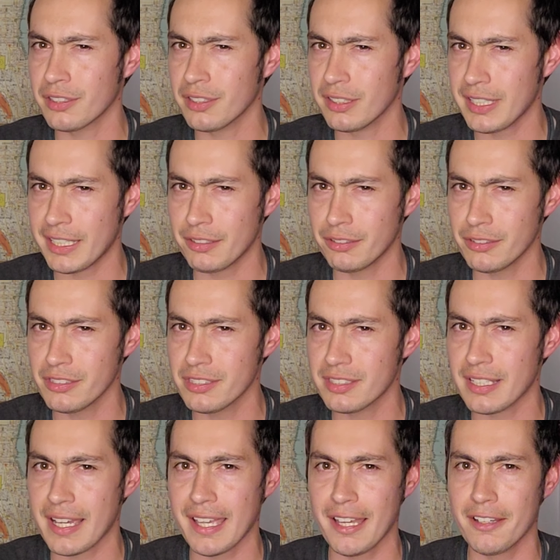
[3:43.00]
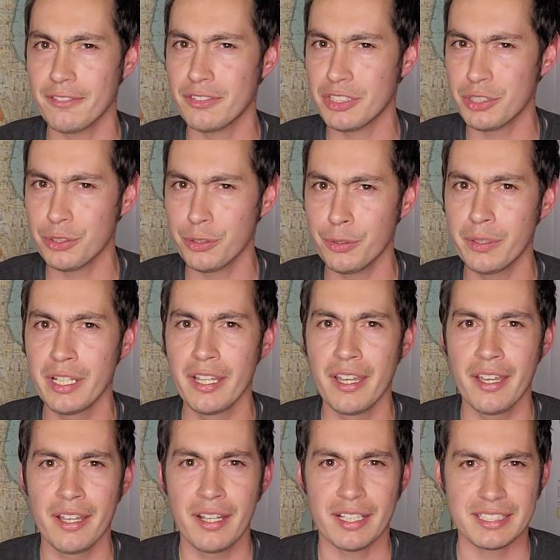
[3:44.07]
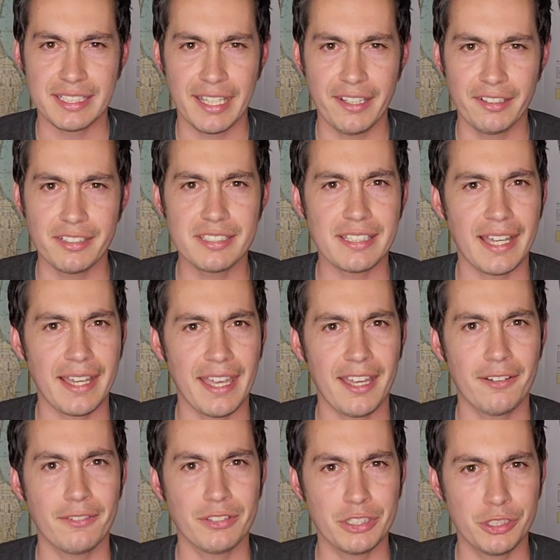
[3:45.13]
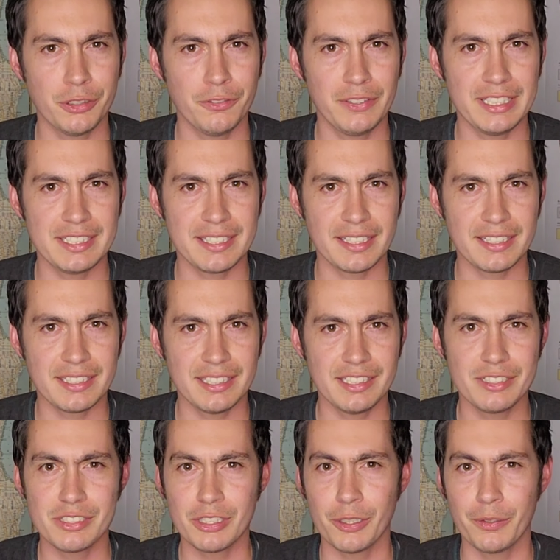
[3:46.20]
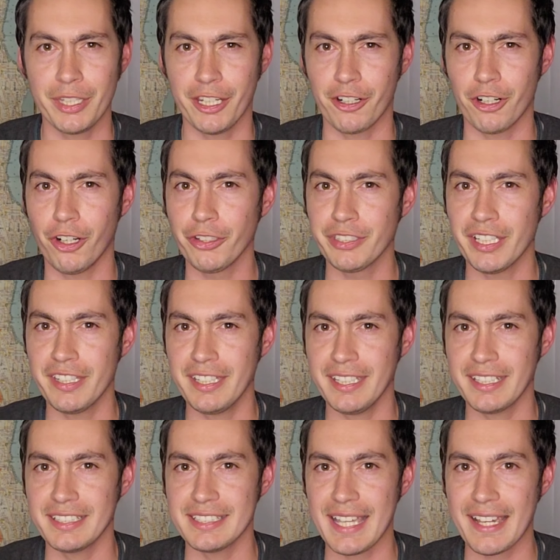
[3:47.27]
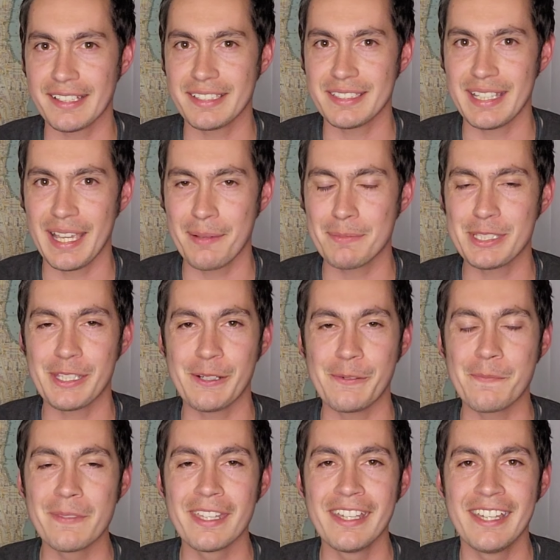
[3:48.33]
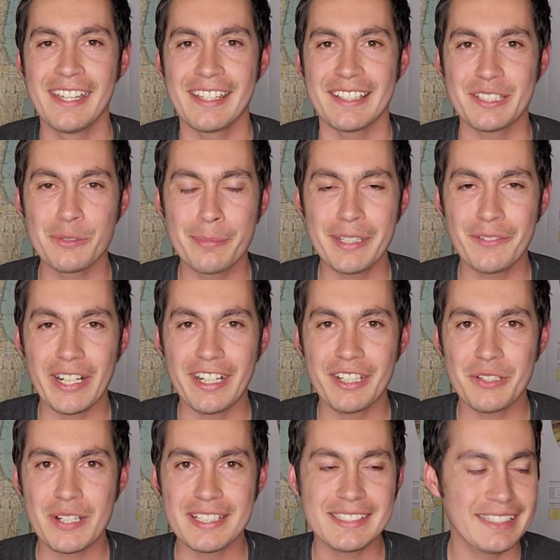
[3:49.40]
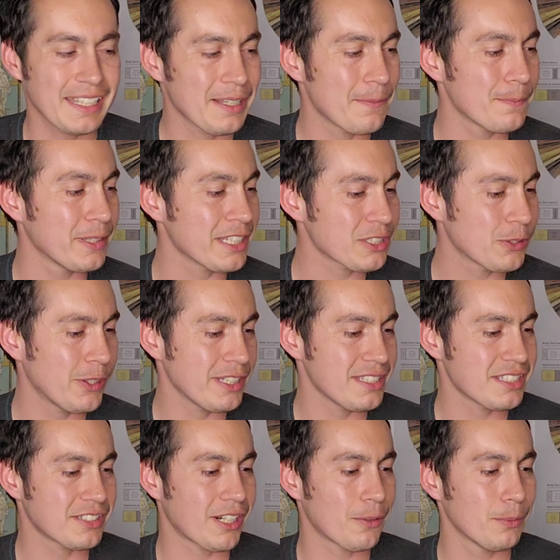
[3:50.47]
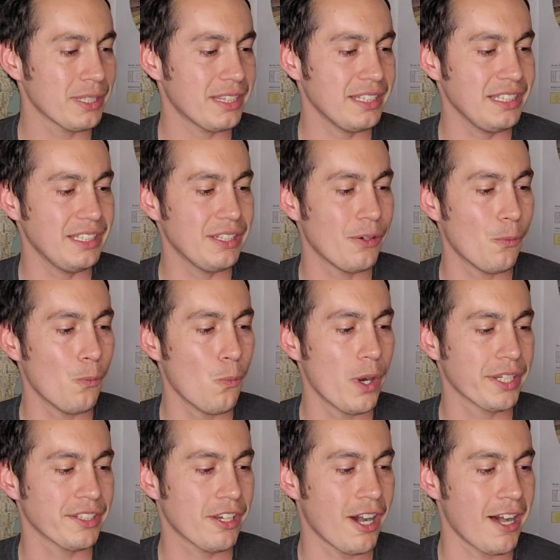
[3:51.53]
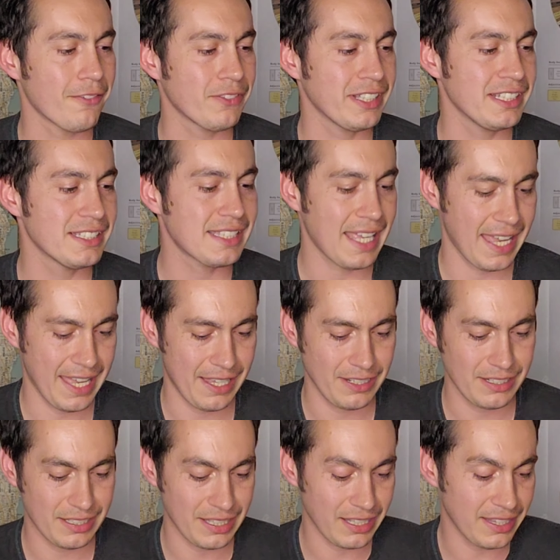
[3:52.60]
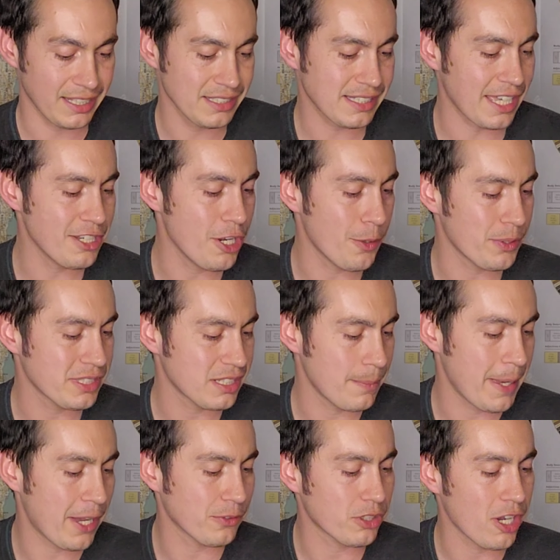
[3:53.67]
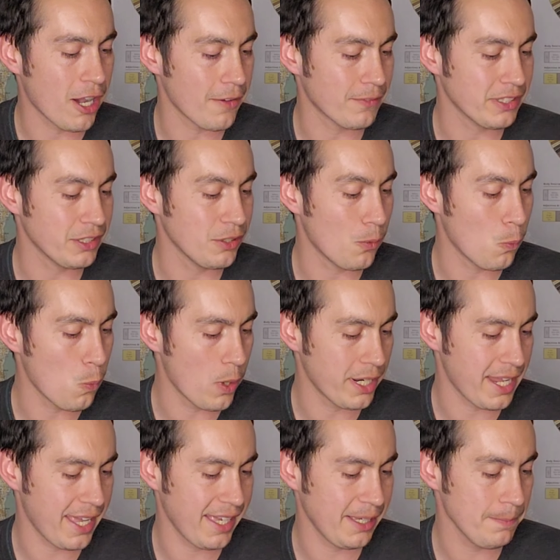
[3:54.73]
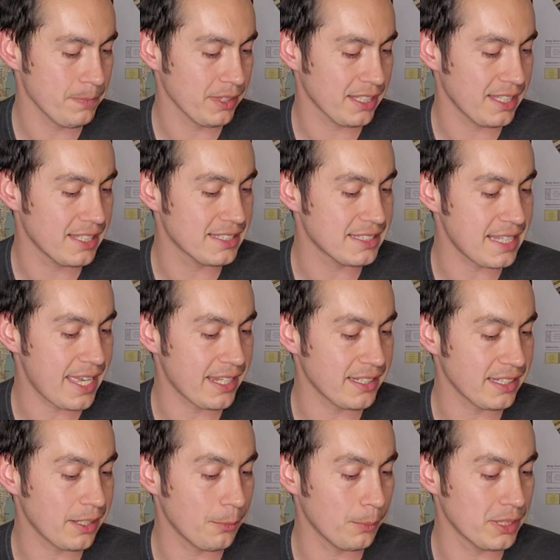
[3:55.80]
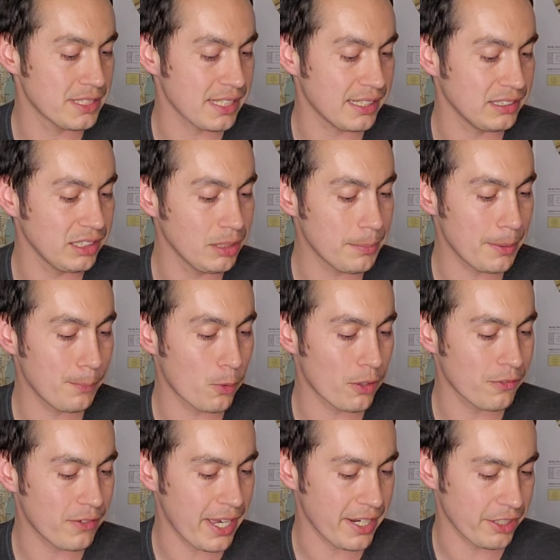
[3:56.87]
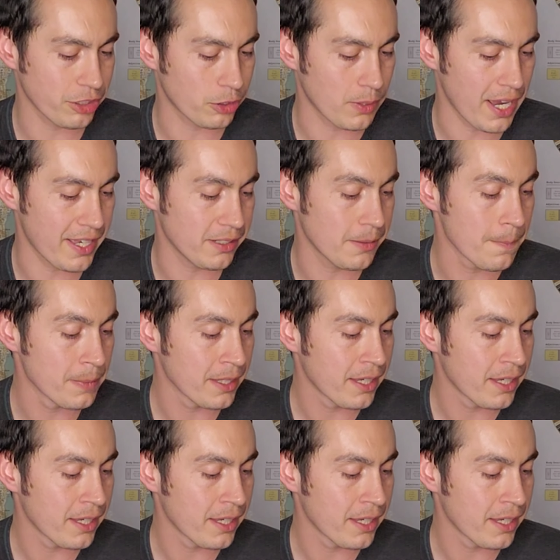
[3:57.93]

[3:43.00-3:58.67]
kettles, I have two scales, I have two V60s, so they are all done the exact same. So this will be very interesting. Let's go ahead and start with the one coffees. And the things I noticed about coffee 1A is that it was a little bit more fine on the grind.